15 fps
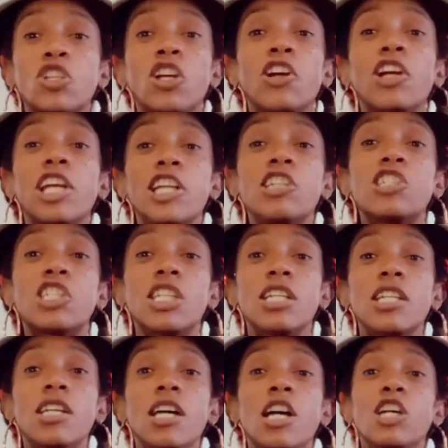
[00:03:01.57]
their
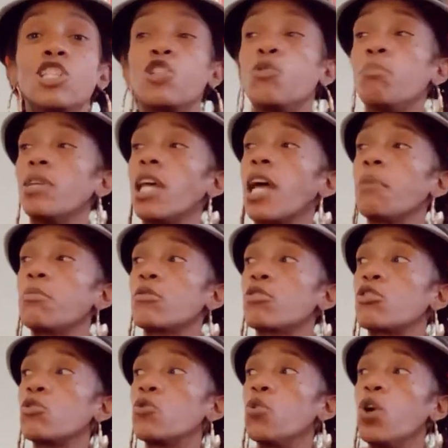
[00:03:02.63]
energy to be able
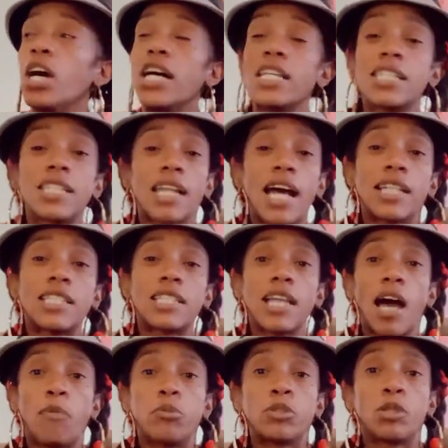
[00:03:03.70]
to sit at the
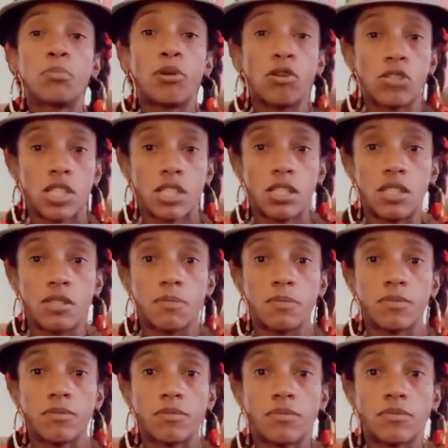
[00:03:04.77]
top with the bosses
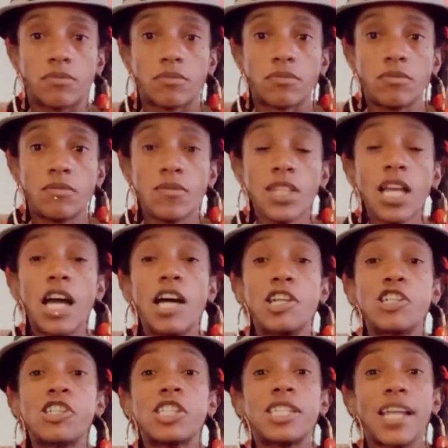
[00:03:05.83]

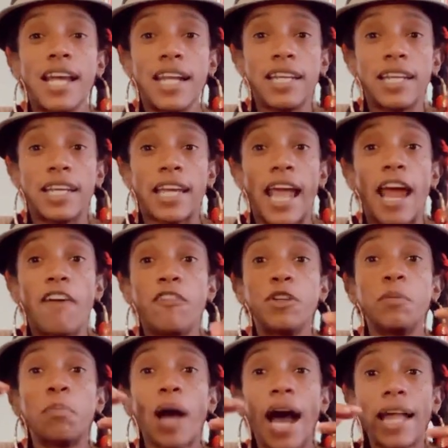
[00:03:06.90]
understanding
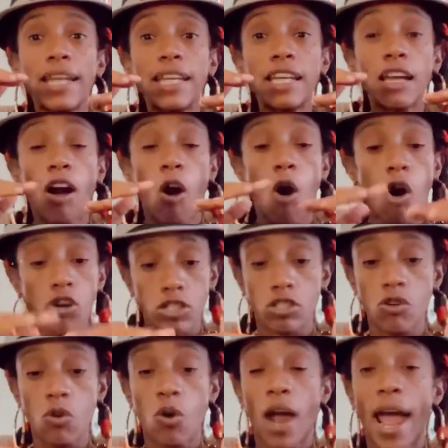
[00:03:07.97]
everybody
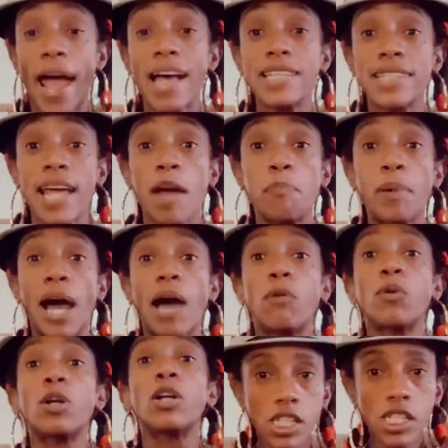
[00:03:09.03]
also has that
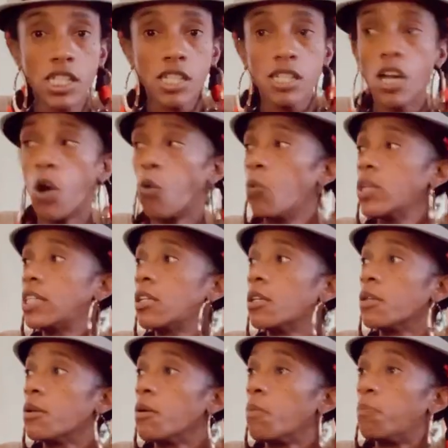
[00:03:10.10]
power is with
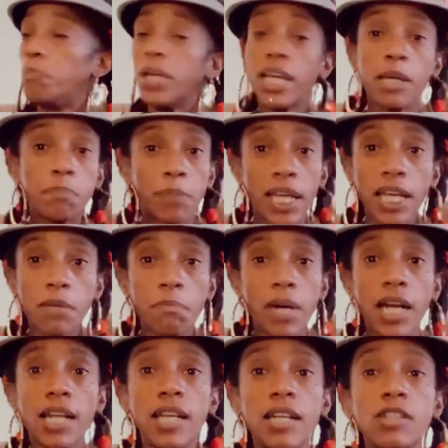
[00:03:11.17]
the big big
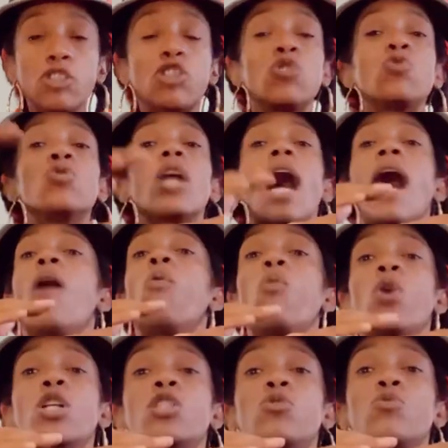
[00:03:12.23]
money do not
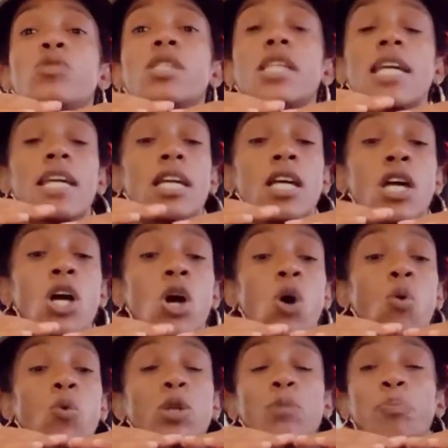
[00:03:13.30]
want to sit
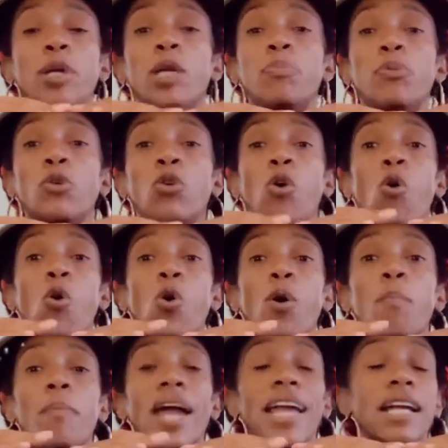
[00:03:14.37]
with people or
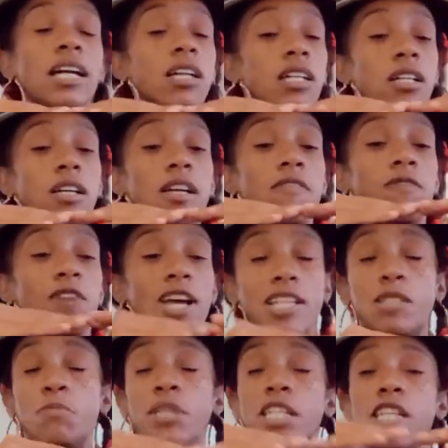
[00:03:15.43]
make
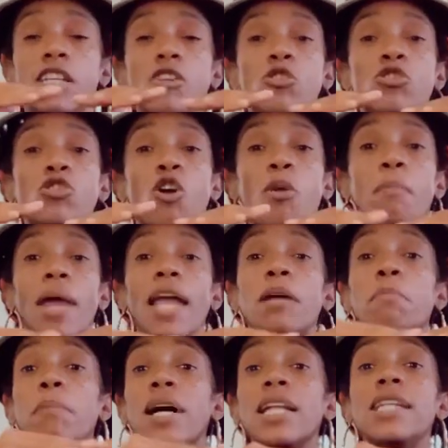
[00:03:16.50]
investment deals or make
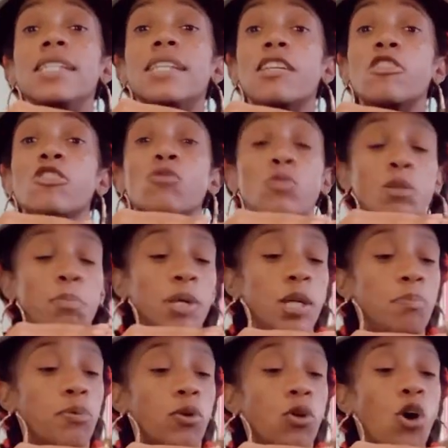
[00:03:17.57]
money deals with
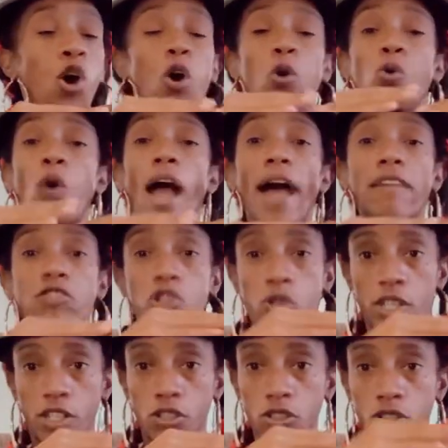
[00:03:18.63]
people who have
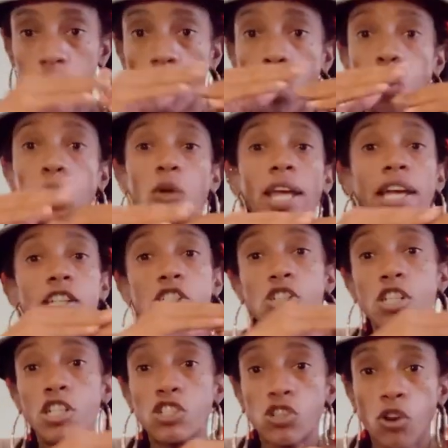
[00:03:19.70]
triggers who can't
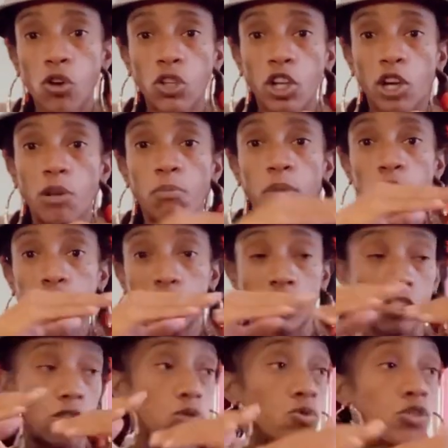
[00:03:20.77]
control their
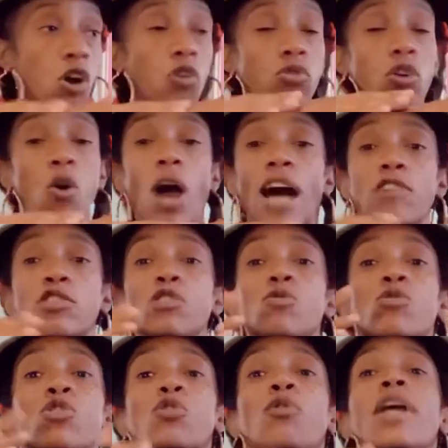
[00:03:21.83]
emotions who don't know how to
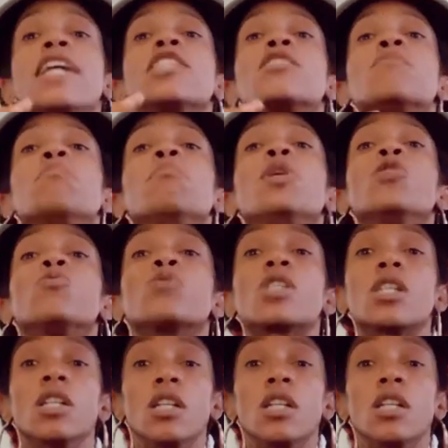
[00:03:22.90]
transmute